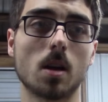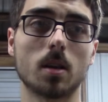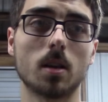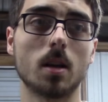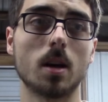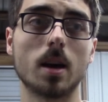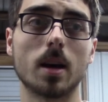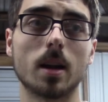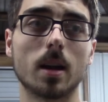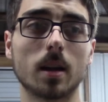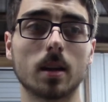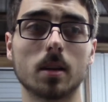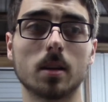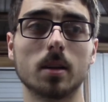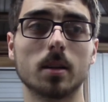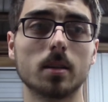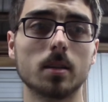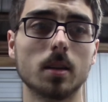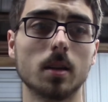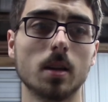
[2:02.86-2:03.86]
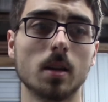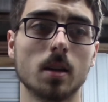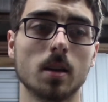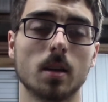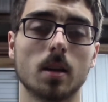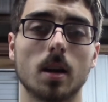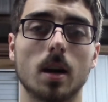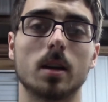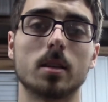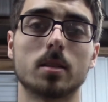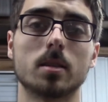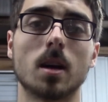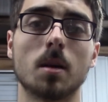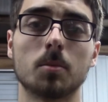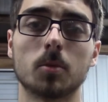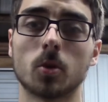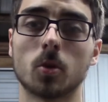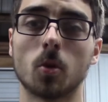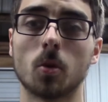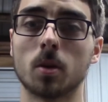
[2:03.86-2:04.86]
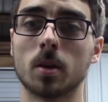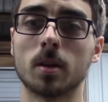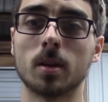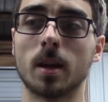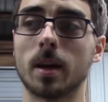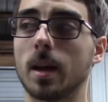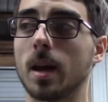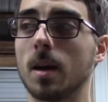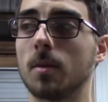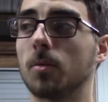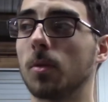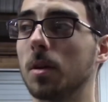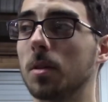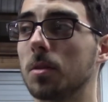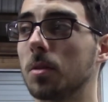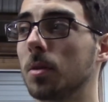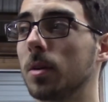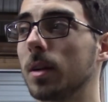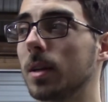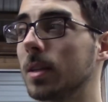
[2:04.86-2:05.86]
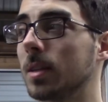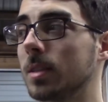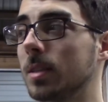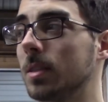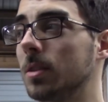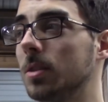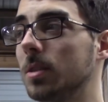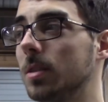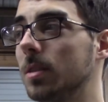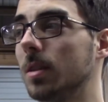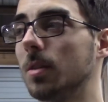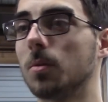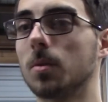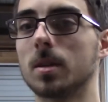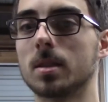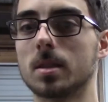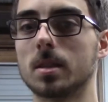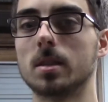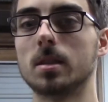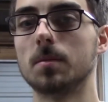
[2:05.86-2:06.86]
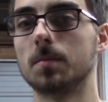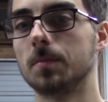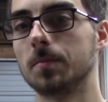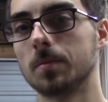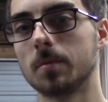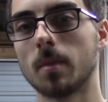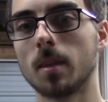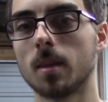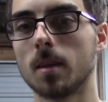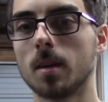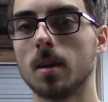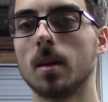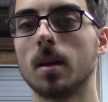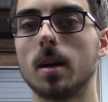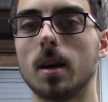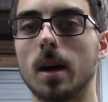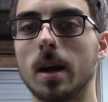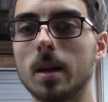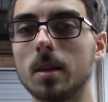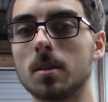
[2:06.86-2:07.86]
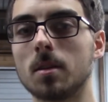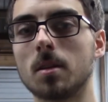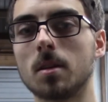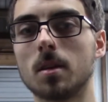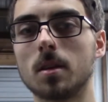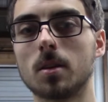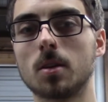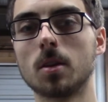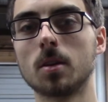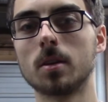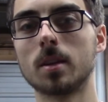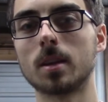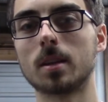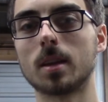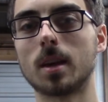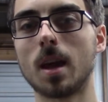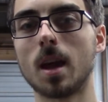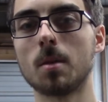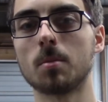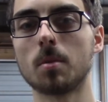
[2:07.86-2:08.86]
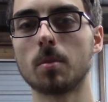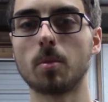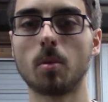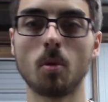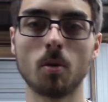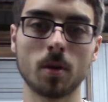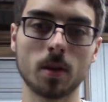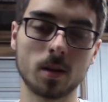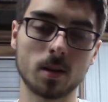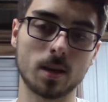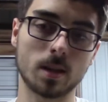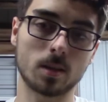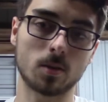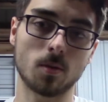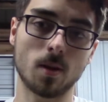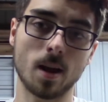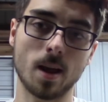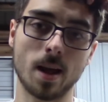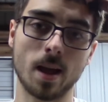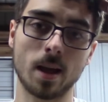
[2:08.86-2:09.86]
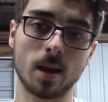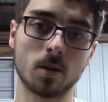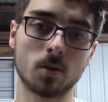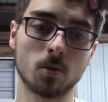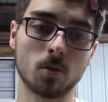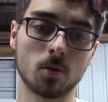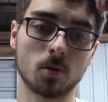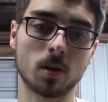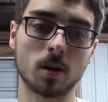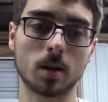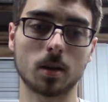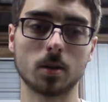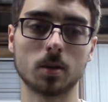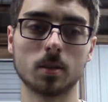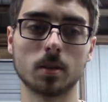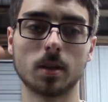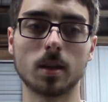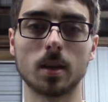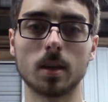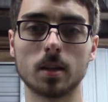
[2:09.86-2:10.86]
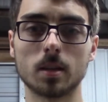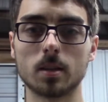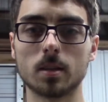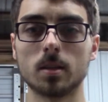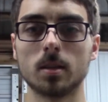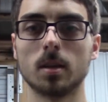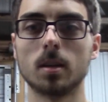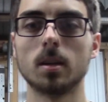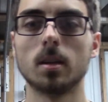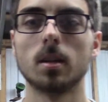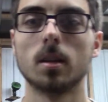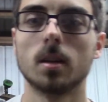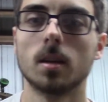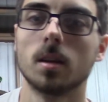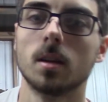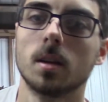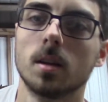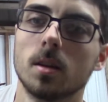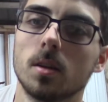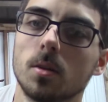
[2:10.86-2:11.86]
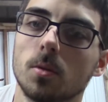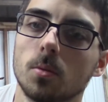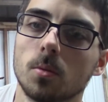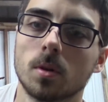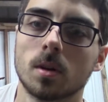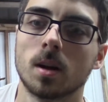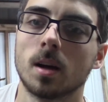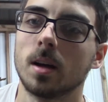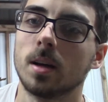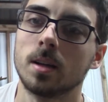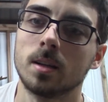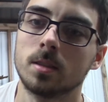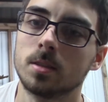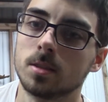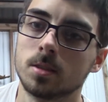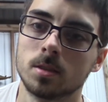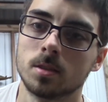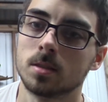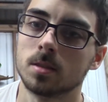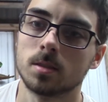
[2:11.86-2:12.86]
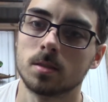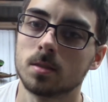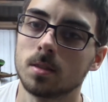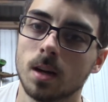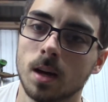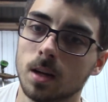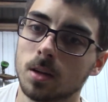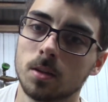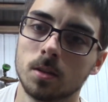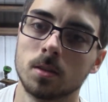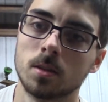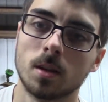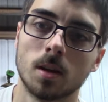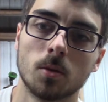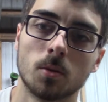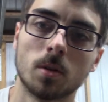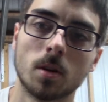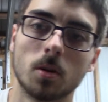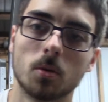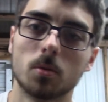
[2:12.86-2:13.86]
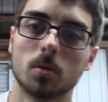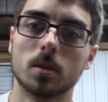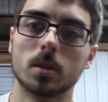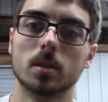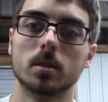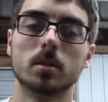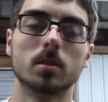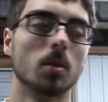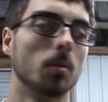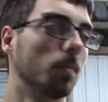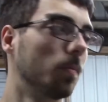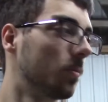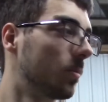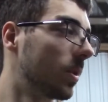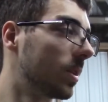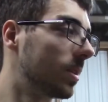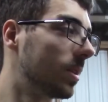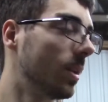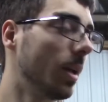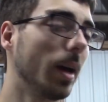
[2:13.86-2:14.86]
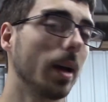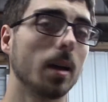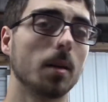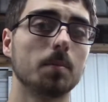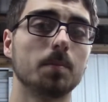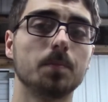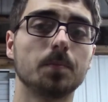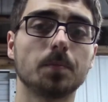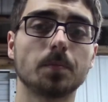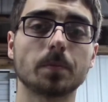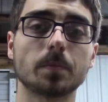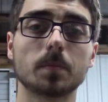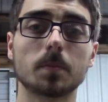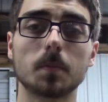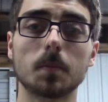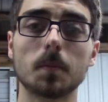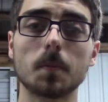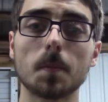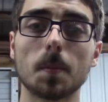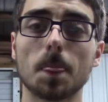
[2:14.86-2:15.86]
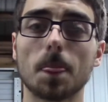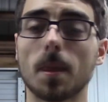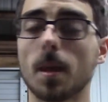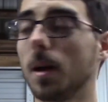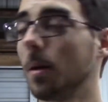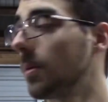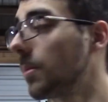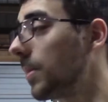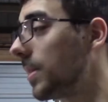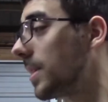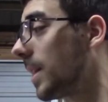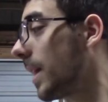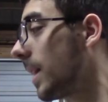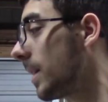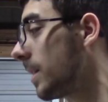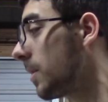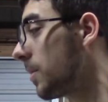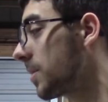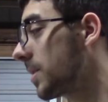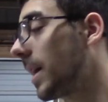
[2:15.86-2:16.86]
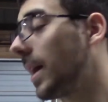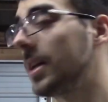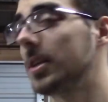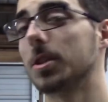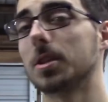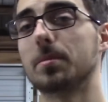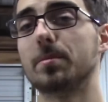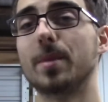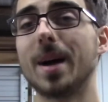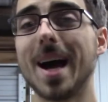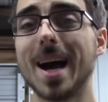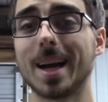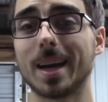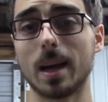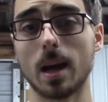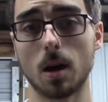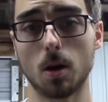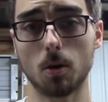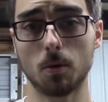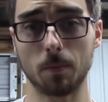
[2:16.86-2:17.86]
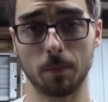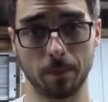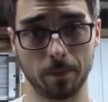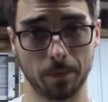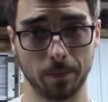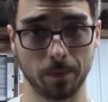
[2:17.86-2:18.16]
a lot. I stopped recording like halfway through it because it wasn't, I either couldn't get the camera pointed at the right angle, or I couldn't get I couldn't get what I wanted. But today I want to be taking those gauges back out